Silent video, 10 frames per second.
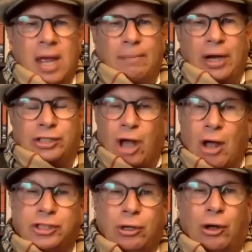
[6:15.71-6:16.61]
But it's
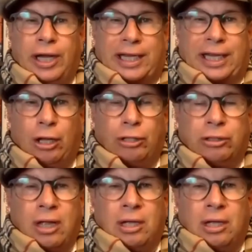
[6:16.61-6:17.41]
also going to kill